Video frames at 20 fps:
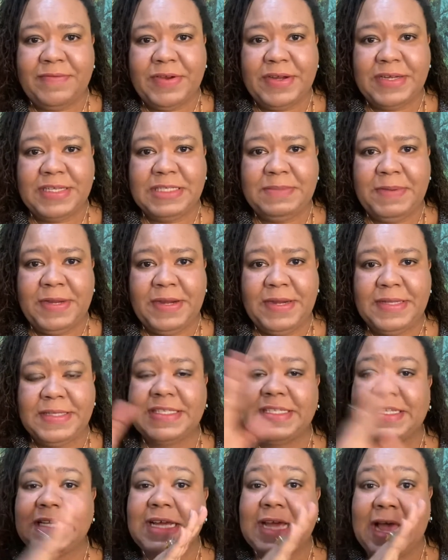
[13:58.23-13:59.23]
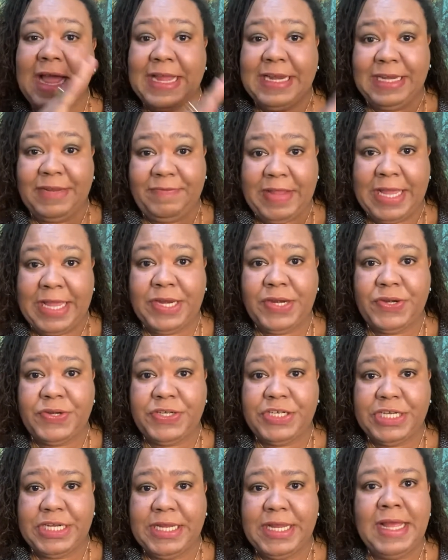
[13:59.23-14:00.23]
experienced the kind of
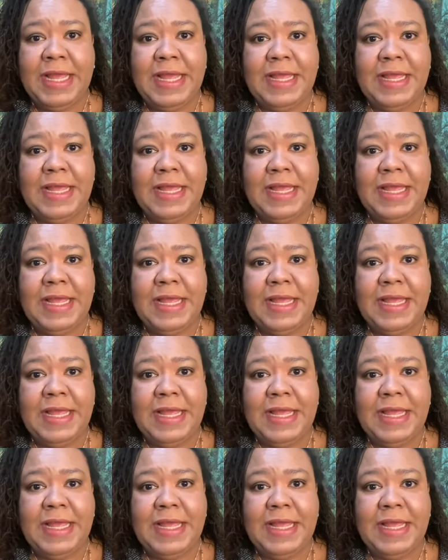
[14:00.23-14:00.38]
energy